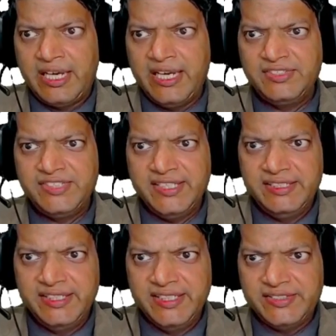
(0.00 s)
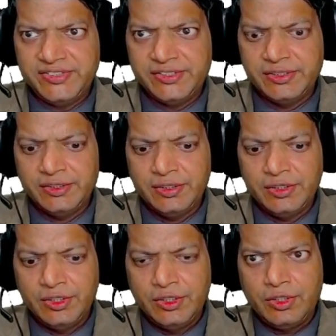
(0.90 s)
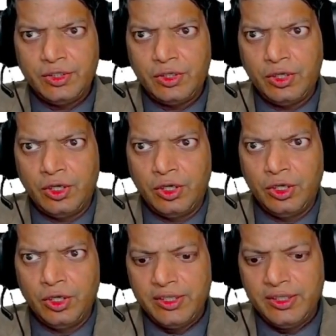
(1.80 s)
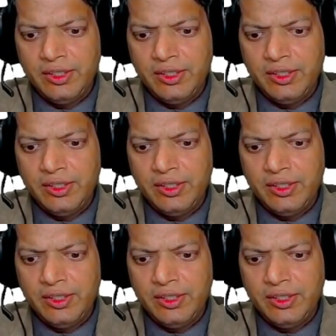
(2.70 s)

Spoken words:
I'll say this, or